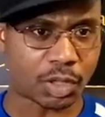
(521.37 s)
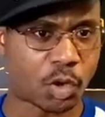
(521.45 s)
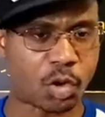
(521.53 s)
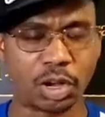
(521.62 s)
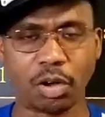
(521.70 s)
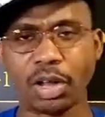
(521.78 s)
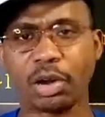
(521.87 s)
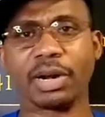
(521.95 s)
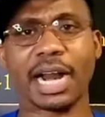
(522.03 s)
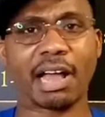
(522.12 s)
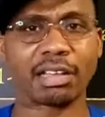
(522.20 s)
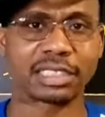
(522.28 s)
or going
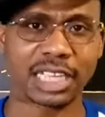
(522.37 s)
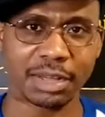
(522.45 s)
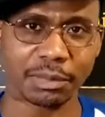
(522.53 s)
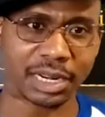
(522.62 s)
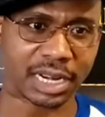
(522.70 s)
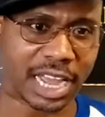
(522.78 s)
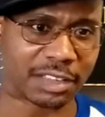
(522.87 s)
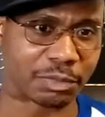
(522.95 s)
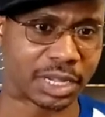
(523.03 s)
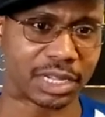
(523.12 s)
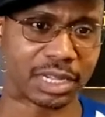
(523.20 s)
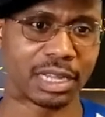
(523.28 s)
on outside of my life,
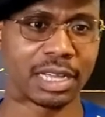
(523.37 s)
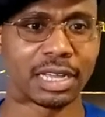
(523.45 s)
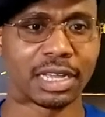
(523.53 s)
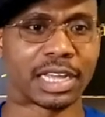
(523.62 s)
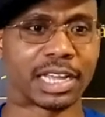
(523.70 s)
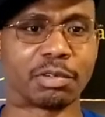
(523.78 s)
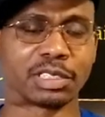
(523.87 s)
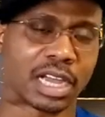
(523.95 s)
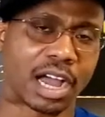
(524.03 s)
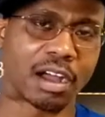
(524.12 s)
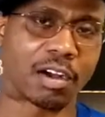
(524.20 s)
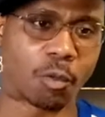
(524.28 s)
man, it was
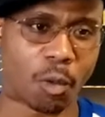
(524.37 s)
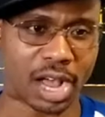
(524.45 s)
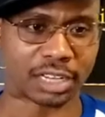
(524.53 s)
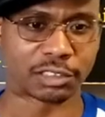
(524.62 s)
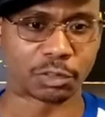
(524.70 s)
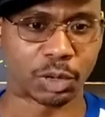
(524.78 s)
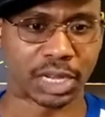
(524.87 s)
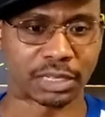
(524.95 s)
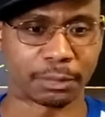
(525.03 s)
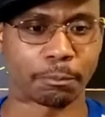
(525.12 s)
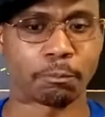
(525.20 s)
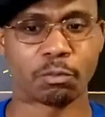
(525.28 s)
all washed
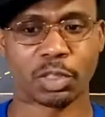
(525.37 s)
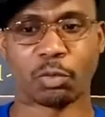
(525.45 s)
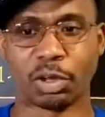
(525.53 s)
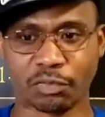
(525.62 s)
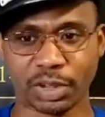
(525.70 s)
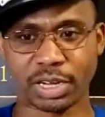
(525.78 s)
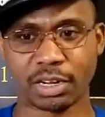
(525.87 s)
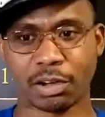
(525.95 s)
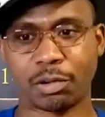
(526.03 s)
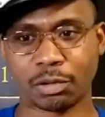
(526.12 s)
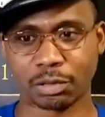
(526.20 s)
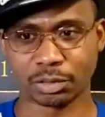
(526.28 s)
away within
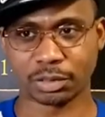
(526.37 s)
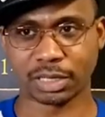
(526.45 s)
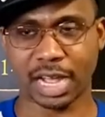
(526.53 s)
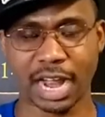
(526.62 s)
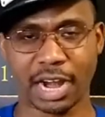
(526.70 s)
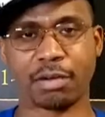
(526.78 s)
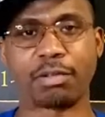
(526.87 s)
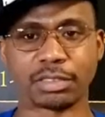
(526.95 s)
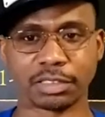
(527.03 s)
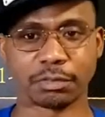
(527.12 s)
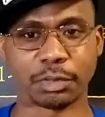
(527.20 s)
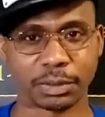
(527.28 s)
those
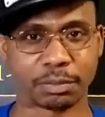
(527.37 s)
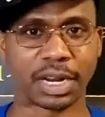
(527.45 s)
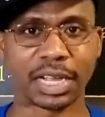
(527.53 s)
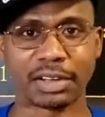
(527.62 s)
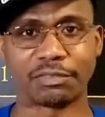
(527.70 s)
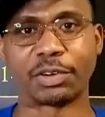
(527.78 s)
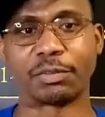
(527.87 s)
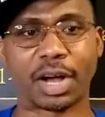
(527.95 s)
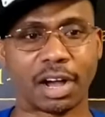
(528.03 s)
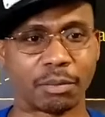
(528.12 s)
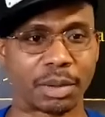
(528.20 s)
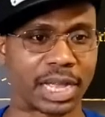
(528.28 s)
hours of me playing
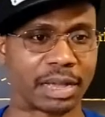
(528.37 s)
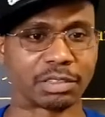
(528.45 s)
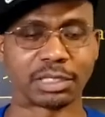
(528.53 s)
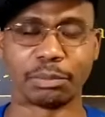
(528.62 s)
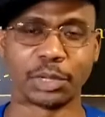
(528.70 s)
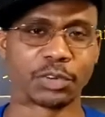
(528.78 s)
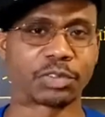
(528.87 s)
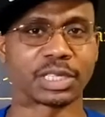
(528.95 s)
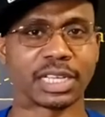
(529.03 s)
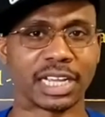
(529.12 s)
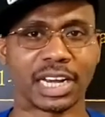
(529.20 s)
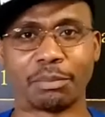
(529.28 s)
football, man. It was a beautiful
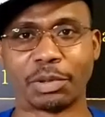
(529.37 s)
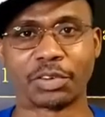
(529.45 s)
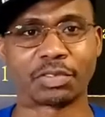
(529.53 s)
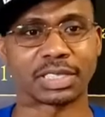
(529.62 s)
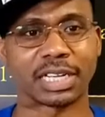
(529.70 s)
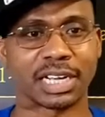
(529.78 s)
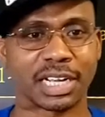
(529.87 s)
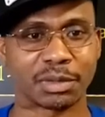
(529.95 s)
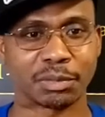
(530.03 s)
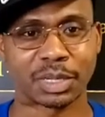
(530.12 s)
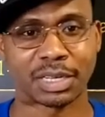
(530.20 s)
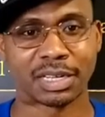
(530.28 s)
thing and a beautiful
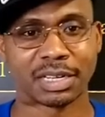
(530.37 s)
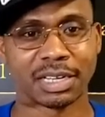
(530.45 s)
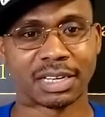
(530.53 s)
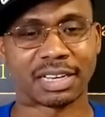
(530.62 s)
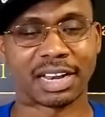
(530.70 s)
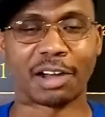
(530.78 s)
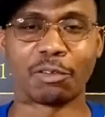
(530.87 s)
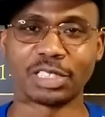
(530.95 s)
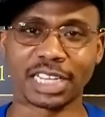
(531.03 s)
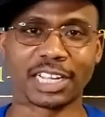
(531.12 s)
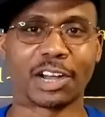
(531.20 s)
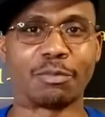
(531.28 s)
time. I
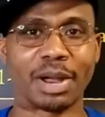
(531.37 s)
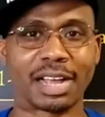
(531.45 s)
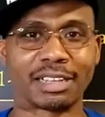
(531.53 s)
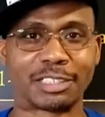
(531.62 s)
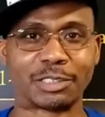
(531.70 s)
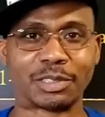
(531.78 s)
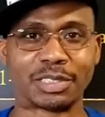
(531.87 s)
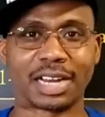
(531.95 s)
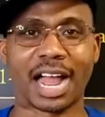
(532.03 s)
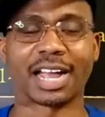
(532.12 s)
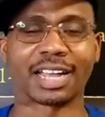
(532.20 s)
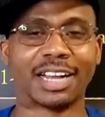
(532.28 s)
wish I could go back to it.
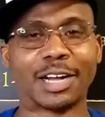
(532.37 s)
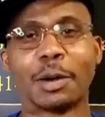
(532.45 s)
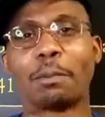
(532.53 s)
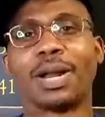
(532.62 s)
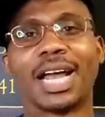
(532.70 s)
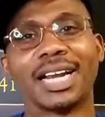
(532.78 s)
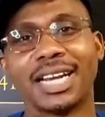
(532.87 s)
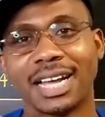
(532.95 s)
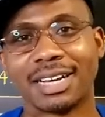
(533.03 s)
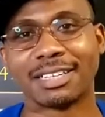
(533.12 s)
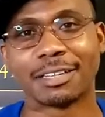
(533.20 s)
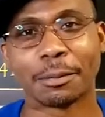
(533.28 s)
I could play
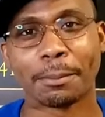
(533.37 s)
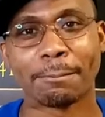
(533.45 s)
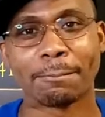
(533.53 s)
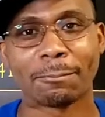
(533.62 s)
now,